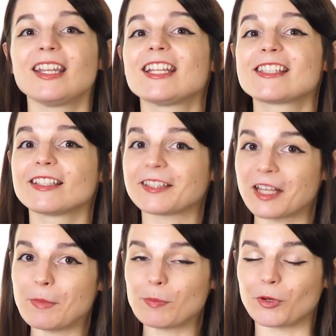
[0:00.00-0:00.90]
It's the
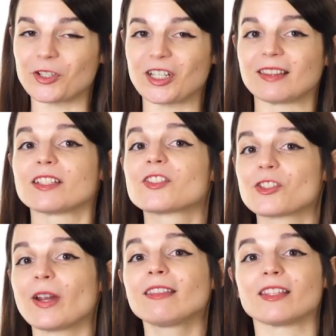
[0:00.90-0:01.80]
limit pushing that
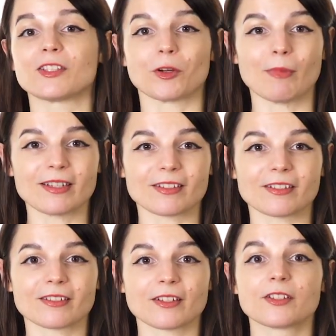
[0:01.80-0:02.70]
strengthens your
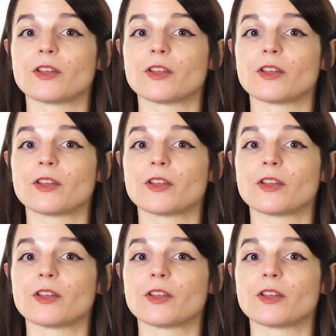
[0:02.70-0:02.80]
muscles